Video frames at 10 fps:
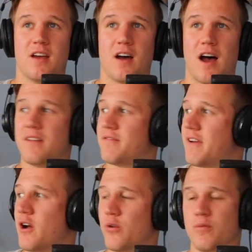I
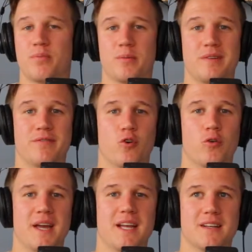fell probably
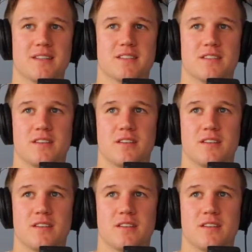4 meters